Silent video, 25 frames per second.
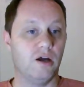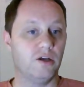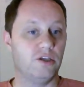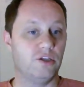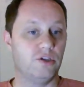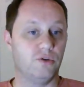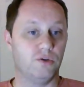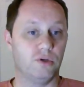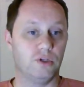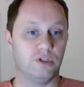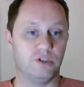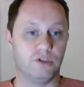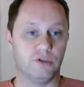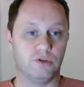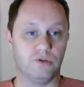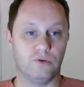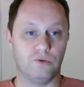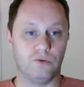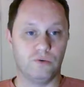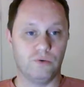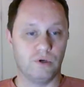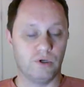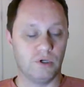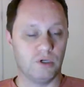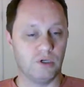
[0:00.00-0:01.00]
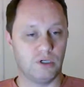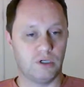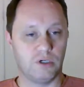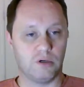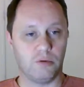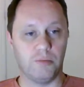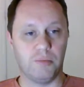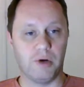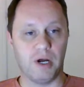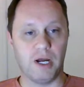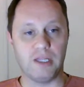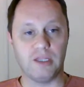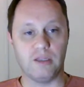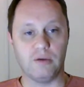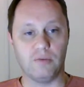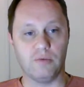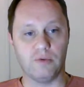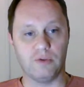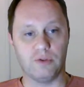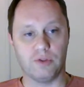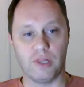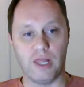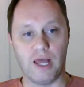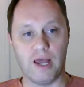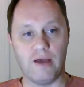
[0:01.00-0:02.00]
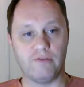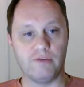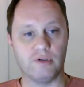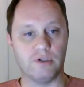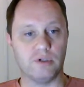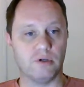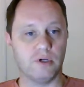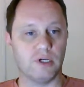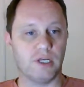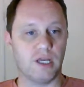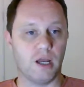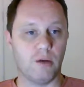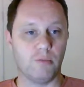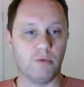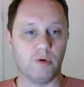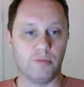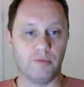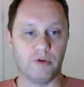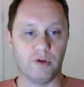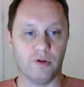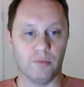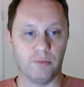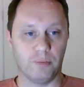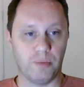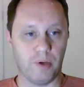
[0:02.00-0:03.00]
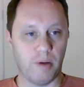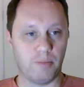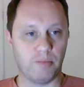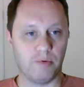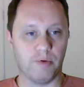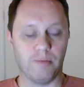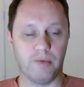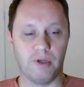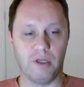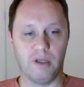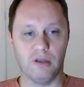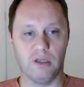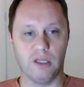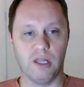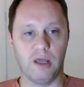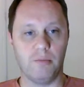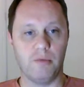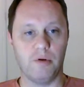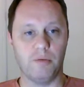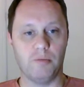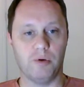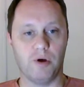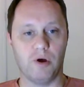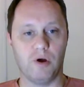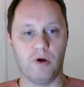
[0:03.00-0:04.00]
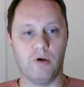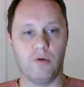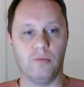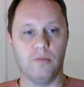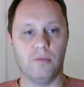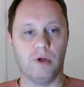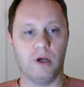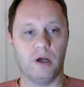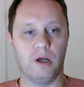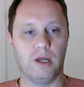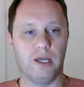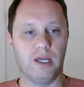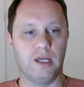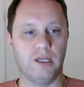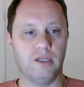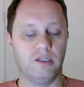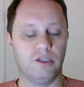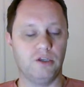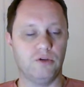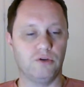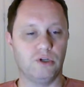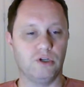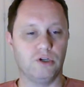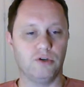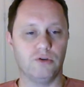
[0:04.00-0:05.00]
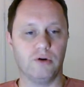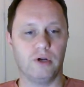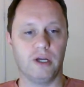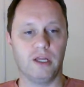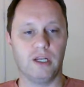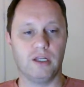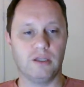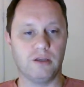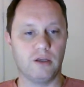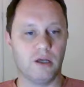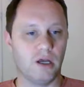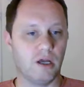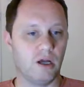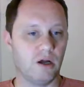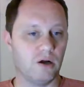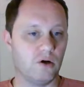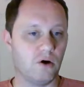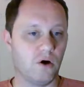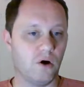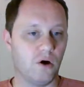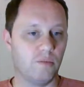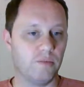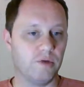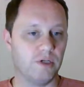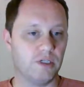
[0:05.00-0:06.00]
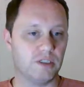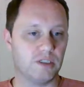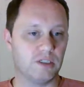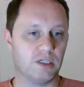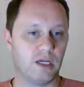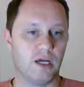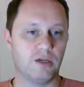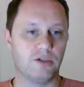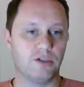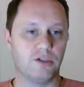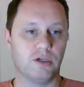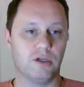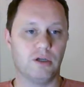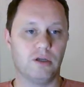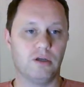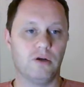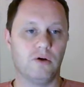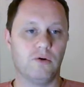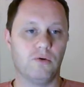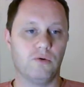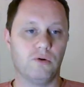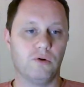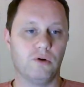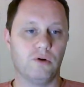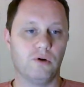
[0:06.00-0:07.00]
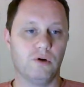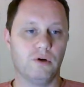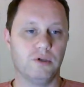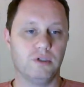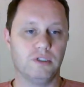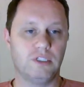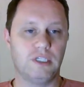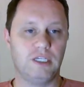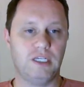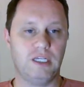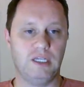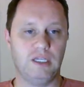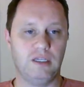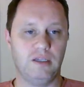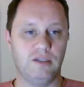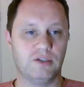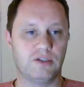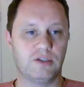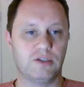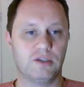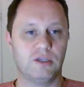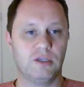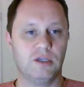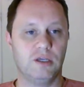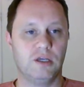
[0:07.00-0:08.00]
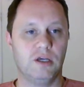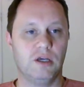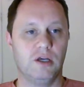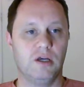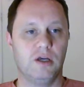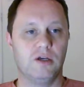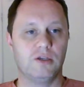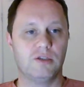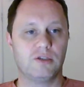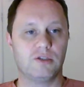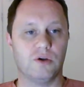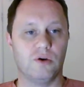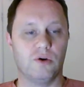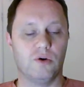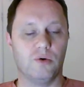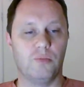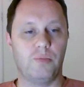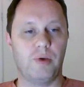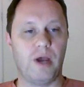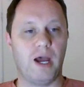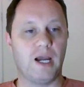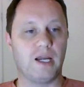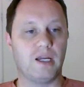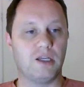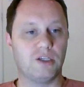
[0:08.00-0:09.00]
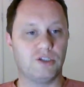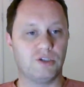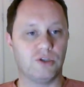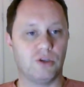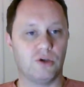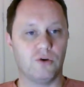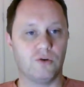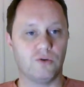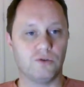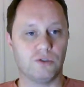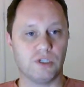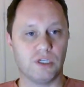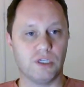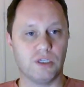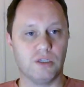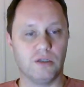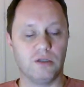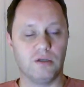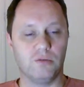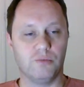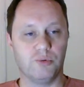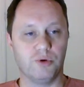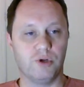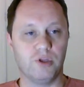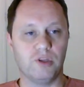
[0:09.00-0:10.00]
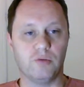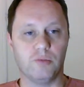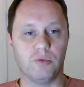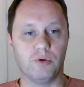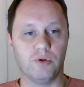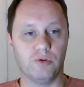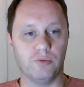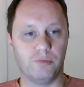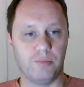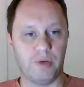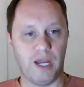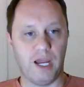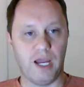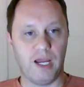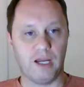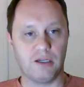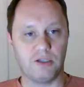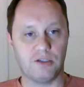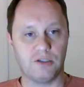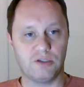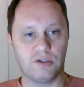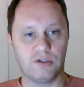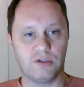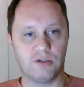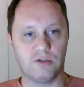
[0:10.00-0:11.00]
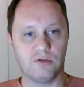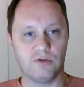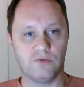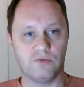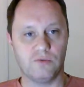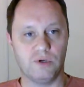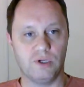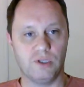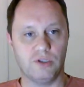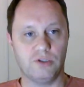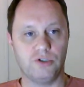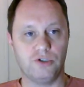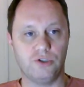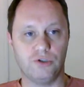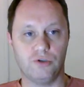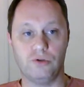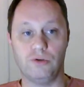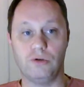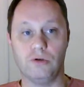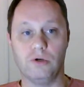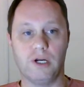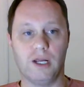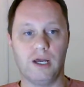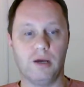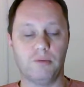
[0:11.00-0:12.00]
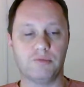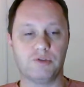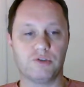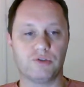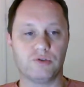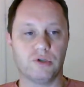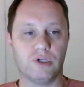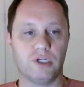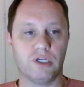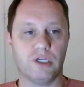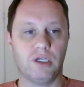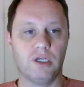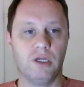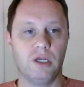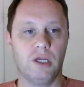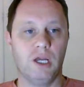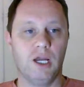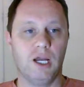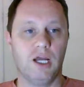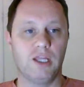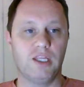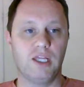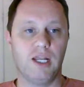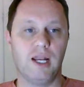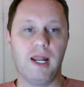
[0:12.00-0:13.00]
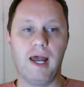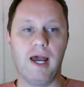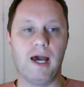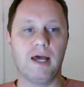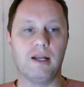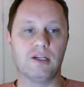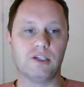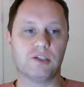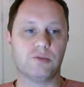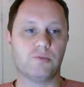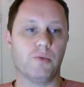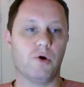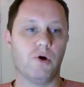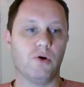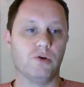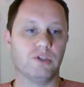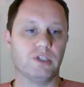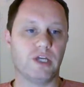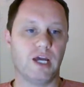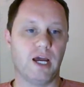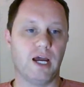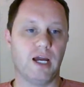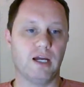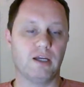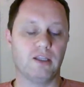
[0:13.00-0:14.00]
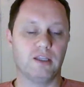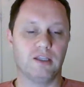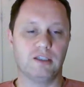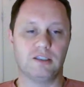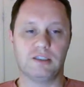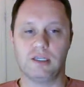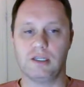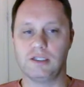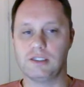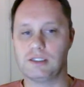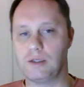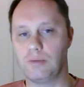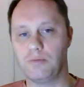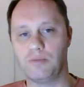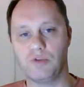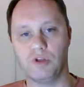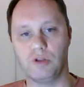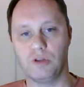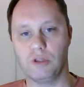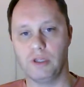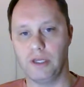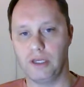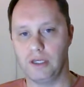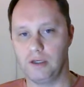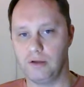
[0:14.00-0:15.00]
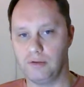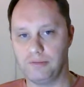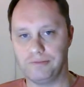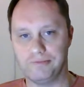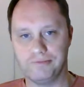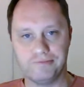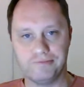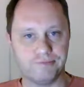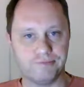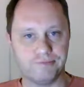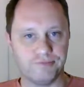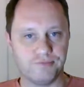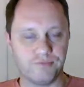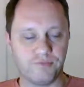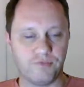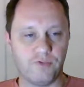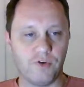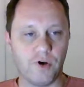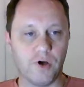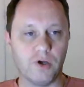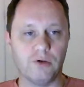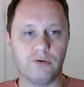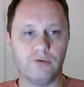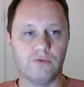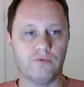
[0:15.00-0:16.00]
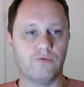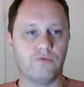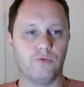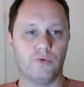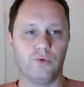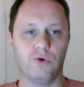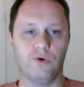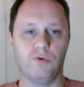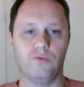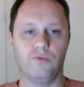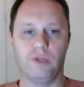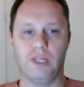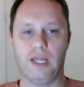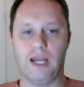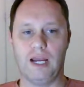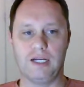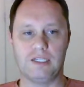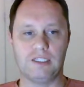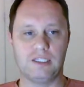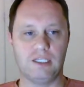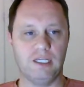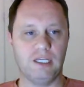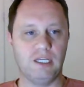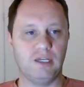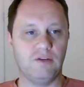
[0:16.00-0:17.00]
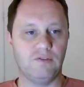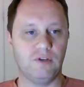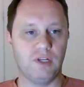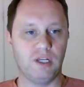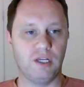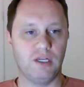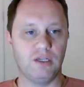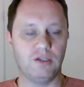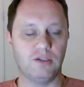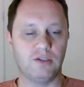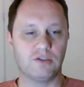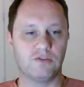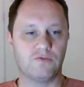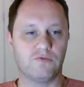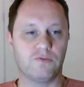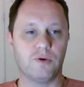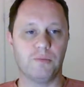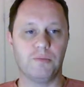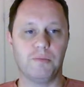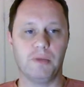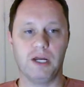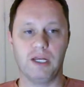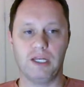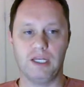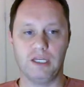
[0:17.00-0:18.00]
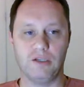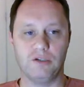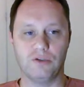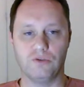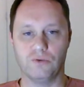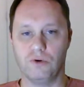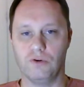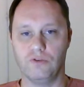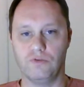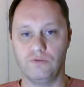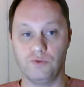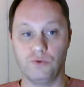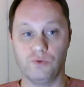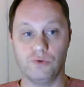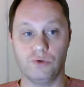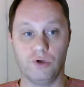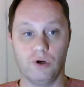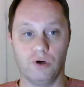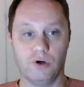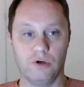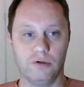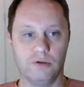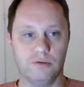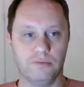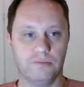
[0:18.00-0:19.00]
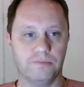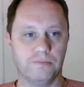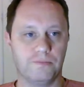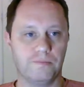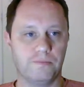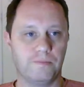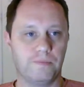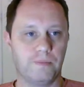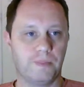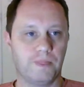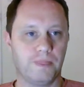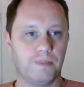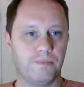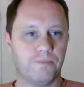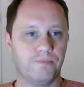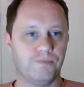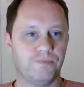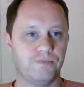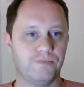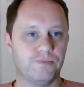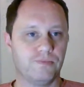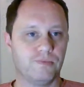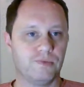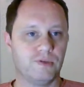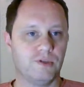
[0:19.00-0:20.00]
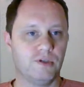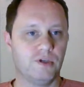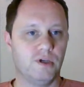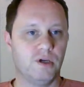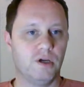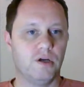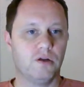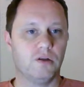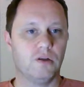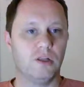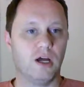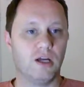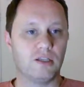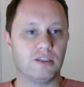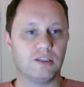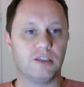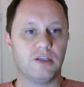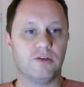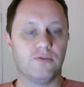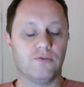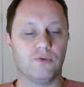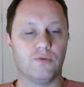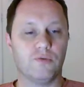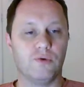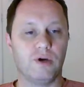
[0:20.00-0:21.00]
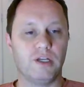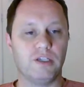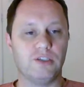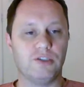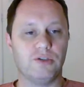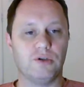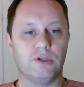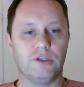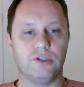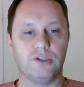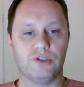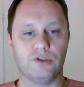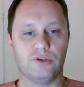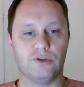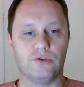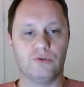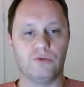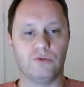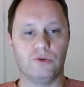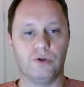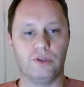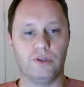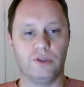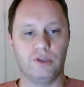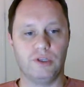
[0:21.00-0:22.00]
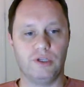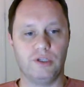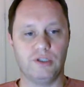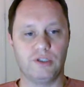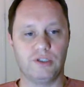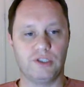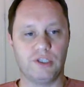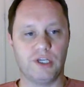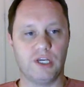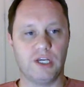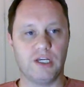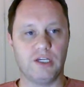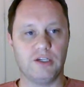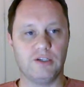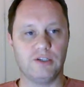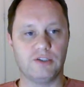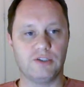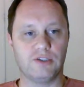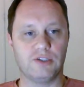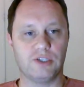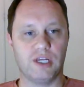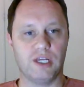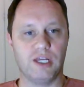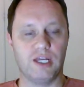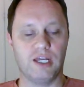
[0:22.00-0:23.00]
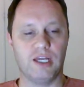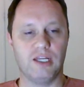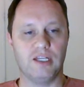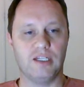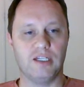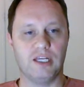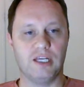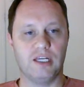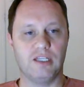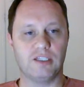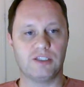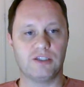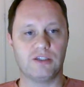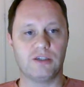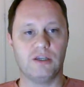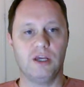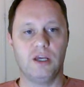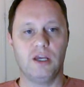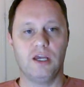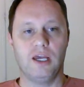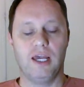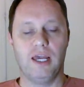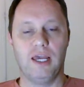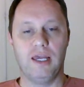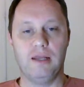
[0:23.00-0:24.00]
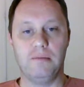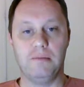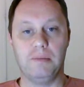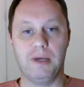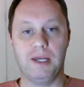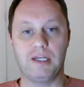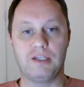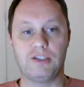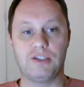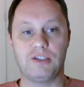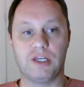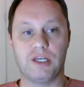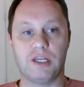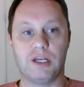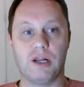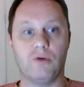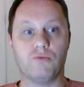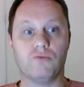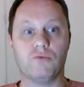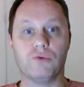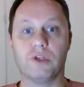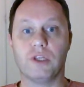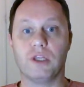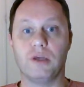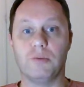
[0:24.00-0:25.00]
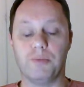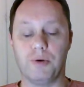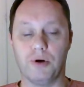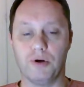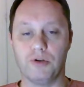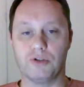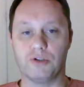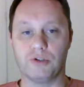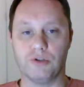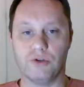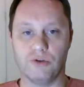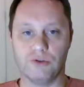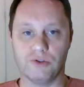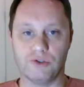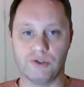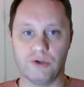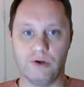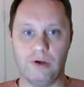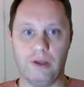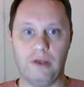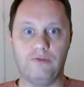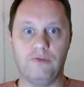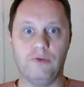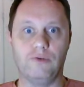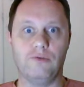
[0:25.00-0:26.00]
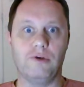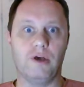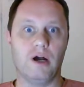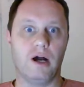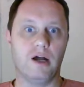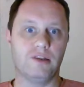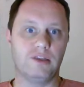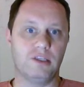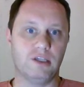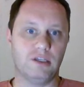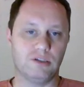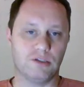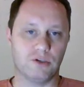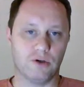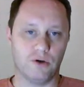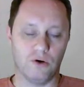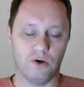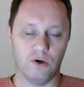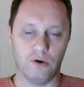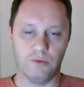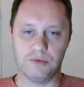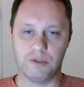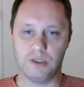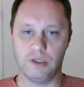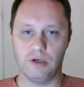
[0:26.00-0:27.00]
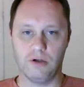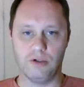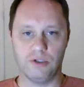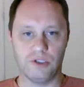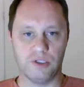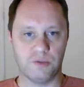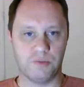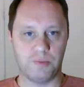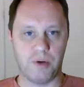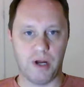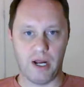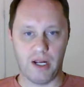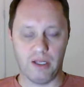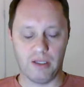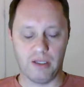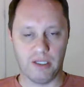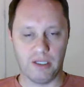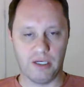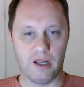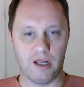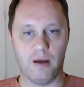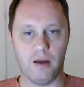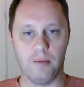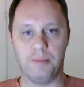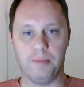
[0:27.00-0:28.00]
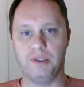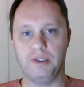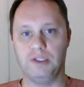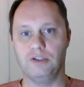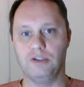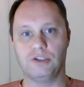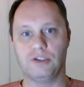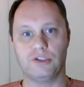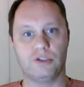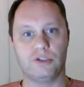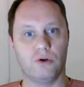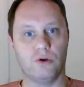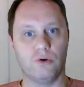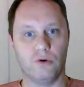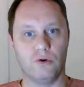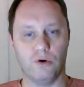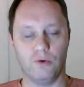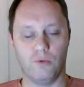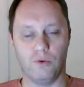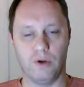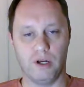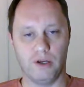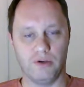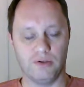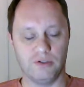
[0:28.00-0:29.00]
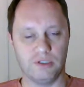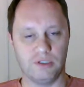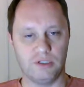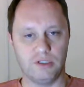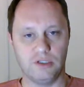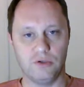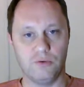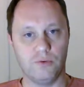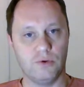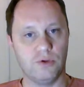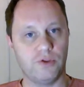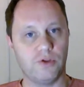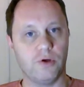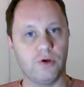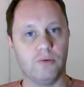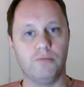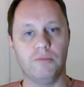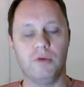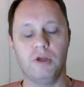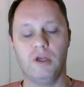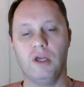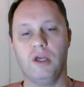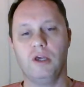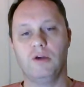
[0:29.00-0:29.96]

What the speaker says: you can combine them with lavender, chamomile, peppermint, lemon balm, and you can create a calming sachet or teas. So package those in breathable bags with jute or hemp string, and then add a small tag that says something like "fun for relaxing evenings from my indoor food garden." Lots of different ways you can do these things, and it makes it a really personal. So if you've got these herbs that are just piling up and you just don't know what else to do with them,